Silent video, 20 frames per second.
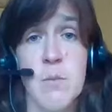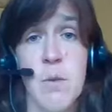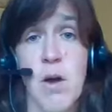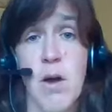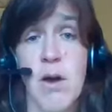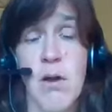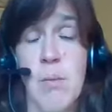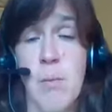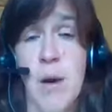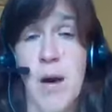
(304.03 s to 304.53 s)

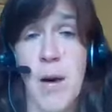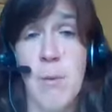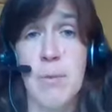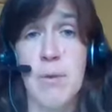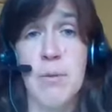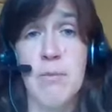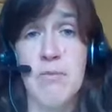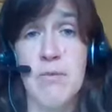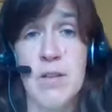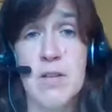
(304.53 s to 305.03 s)
small
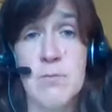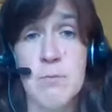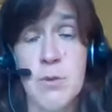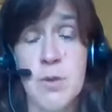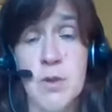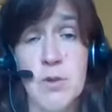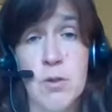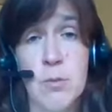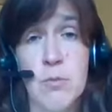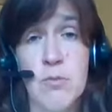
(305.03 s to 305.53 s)
pop-up
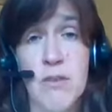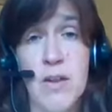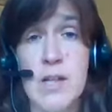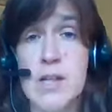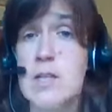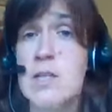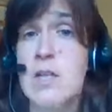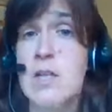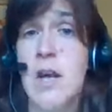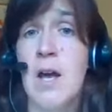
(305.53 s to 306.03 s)
Facebook group
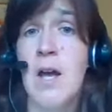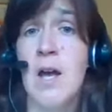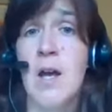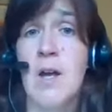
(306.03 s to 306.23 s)
event